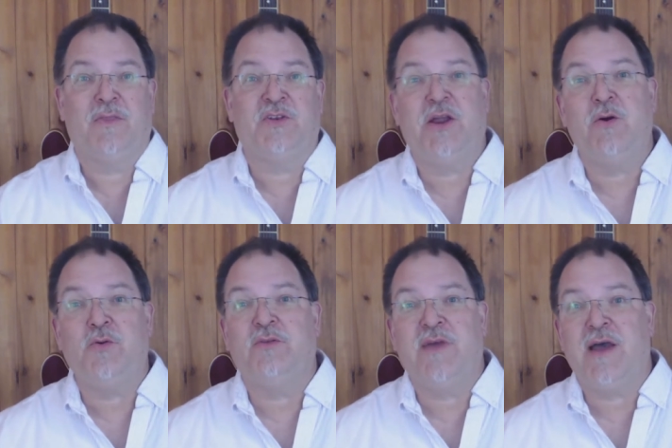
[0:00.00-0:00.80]
The
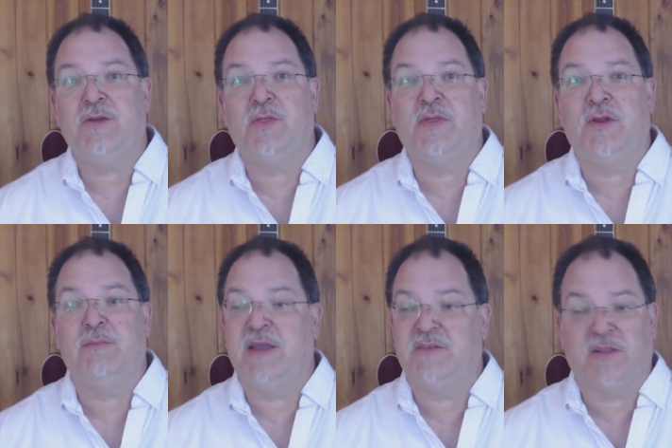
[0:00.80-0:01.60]
shareholder value theory
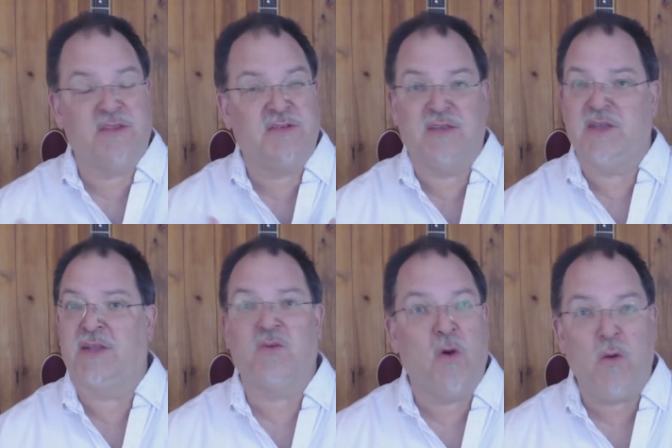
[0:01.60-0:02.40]
basically says
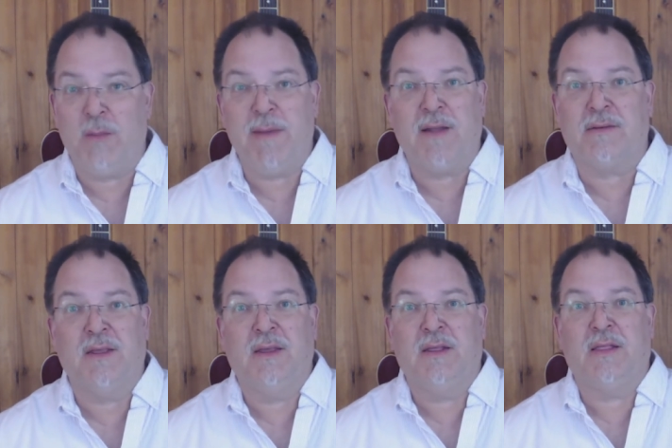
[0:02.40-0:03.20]
it's all about
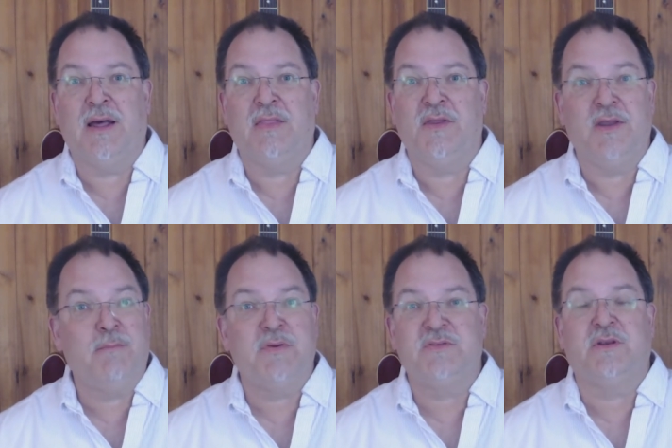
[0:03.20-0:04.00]
uh, the
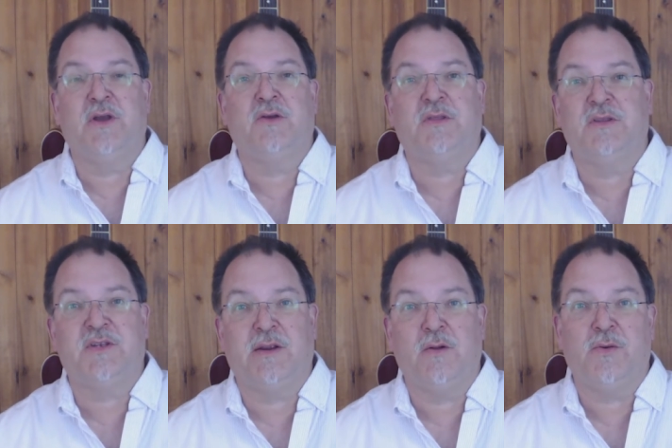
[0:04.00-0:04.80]
numbers that go to the
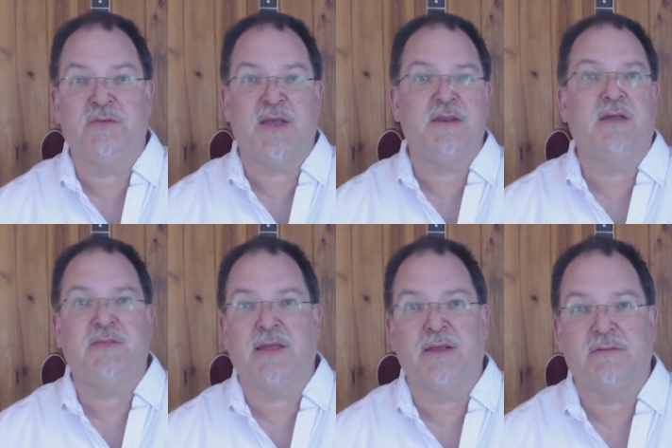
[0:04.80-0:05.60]
shareholders and
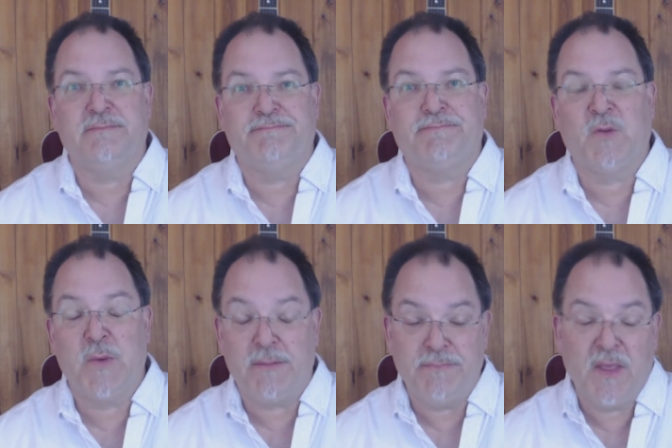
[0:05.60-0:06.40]
nothing else.
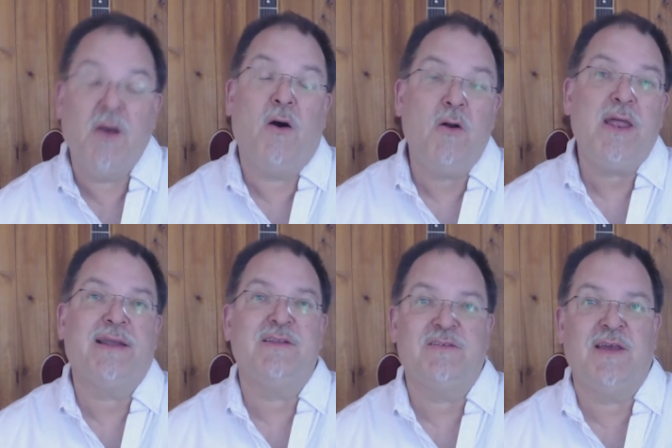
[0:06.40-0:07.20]
Well, All I
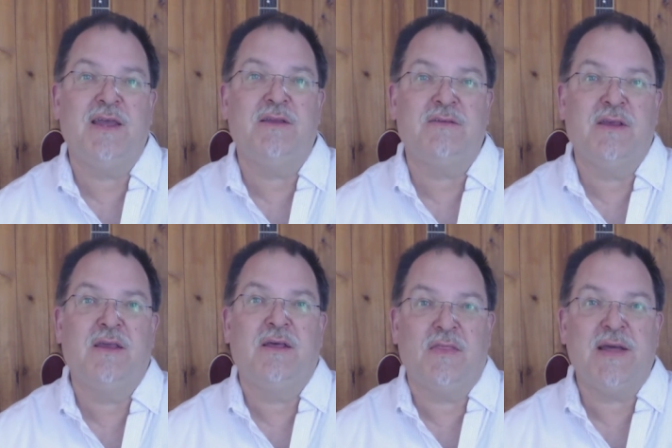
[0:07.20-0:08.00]
can say is
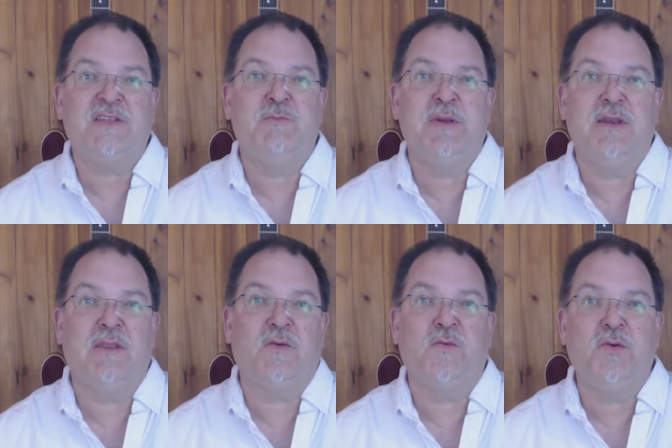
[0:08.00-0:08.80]
that's
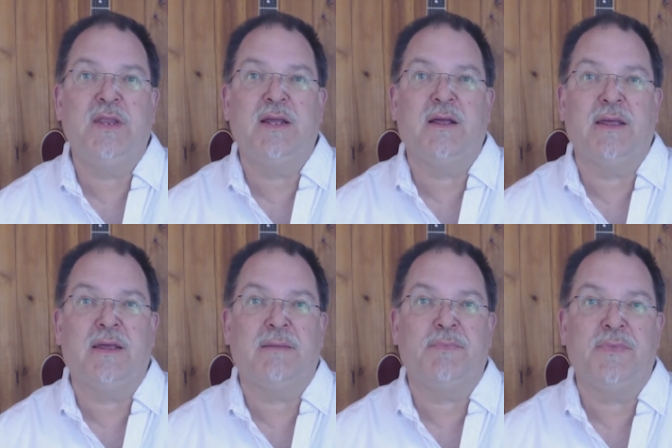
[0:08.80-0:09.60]
been the ruling uh,